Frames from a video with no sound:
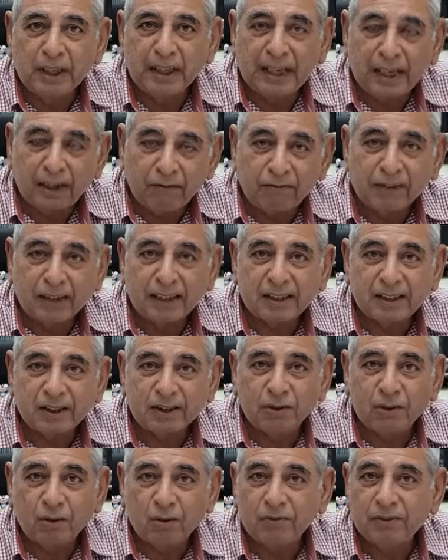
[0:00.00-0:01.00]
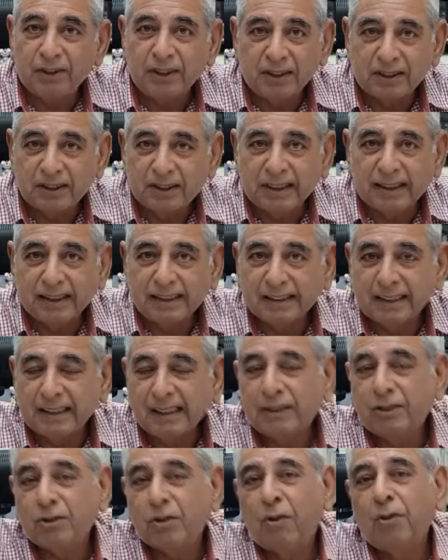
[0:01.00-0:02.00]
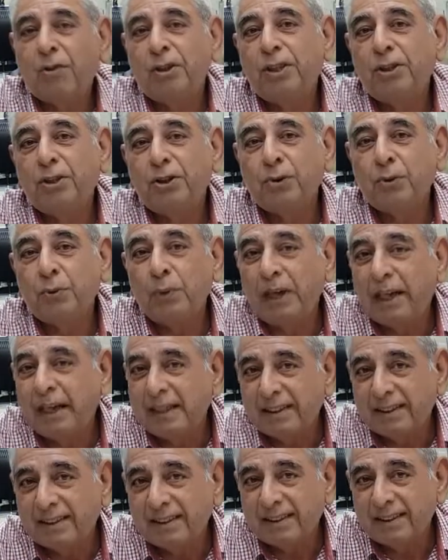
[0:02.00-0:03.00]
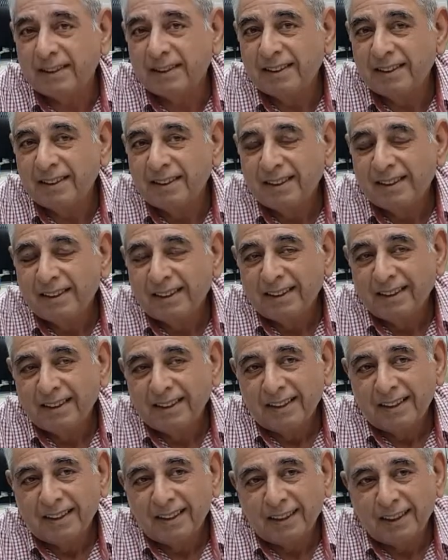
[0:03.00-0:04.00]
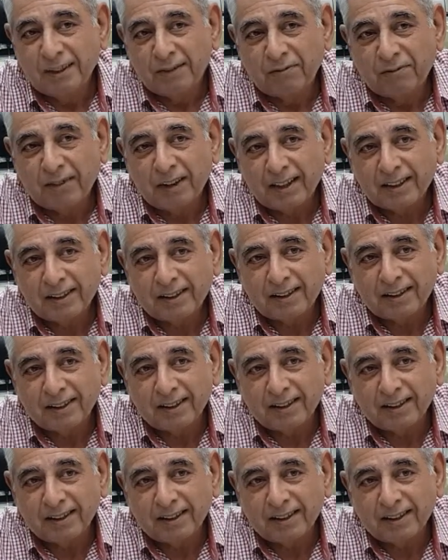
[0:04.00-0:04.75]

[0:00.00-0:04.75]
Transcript: ill effects of these things, it's already too late. In fact,